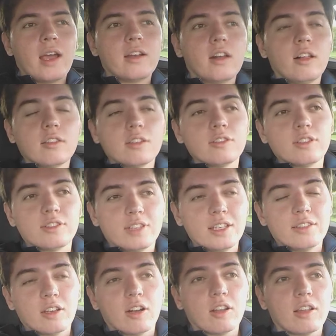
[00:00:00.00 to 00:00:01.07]
And also the
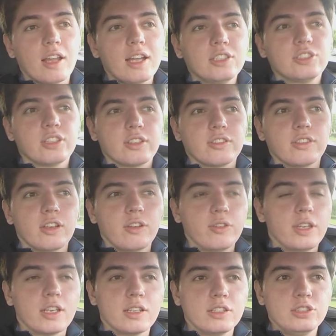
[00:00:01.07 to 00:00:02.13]
seats are electric, so
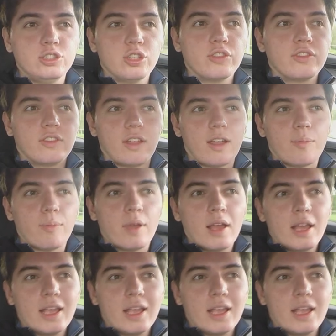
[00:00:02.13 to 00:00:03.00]
you can adjust them